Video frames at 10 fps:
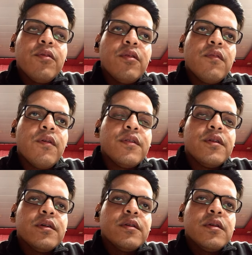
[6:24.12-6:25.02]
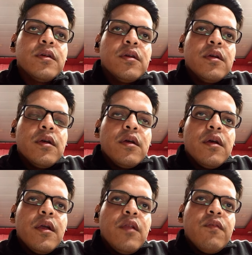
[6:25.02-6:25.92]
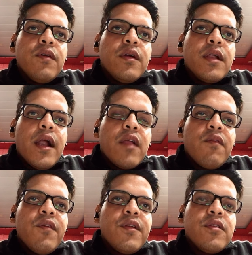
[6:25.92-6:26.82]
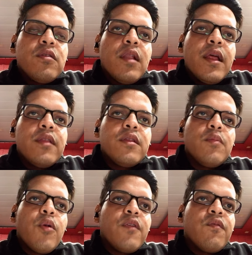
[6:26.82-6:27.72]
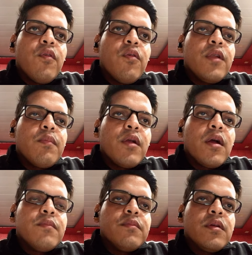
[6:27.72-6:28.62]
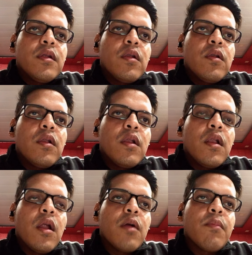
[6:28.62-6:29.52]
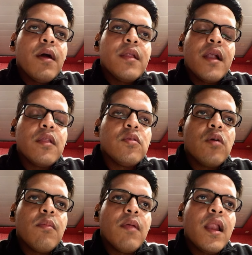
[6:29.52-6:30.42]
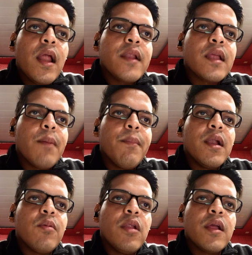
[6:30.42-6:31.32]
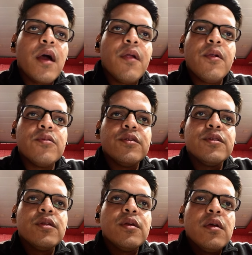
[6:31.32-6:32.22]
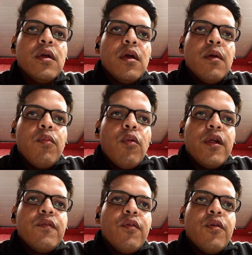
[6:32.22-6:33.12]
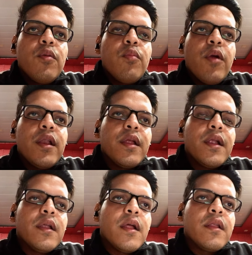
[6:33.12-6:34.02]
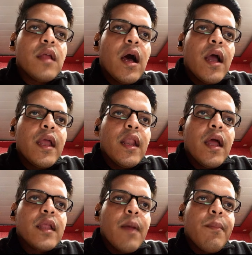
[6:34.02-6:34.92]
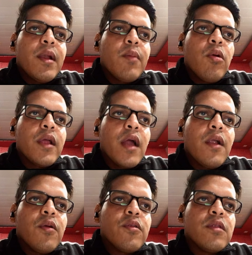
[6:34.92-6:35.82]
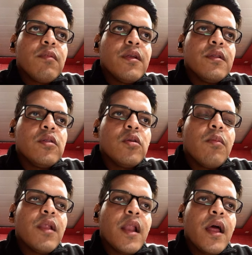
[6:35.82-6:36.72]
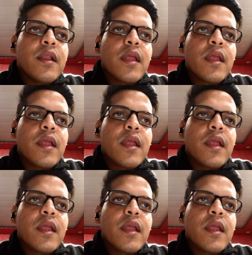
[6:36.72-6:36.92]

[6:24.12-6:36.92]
inferred that if it is less than zero point 0.4, it becomes NAGMA, that is normal anion gap metabolic acidosis. Zero point 0.4 to zero point 0.8, that is high anion gap metabolic acidosis plus normal anion gap metabolic acidosis.